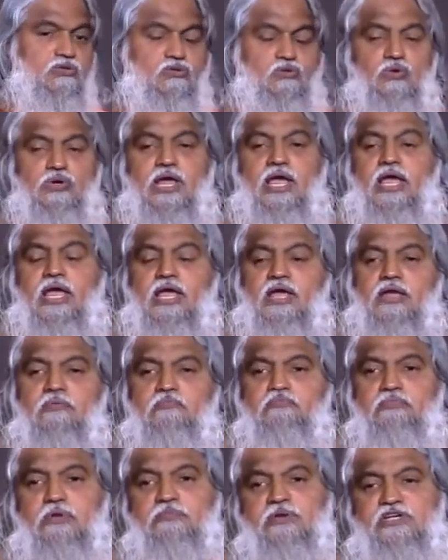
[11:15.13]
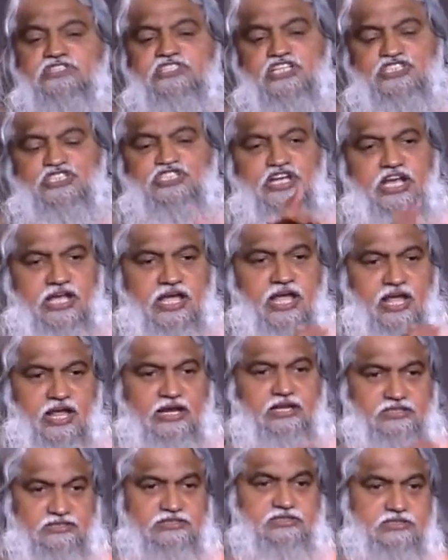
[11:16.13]
Today, people just shake
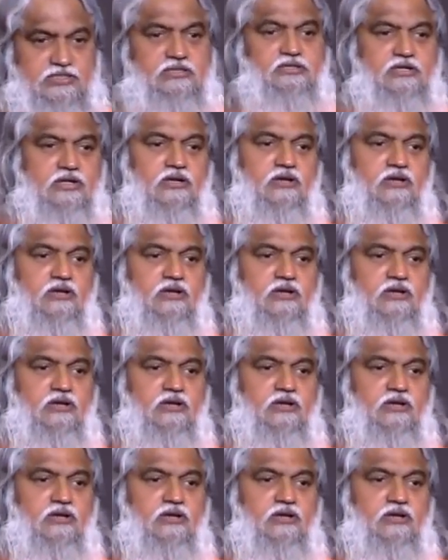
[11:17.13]
hands.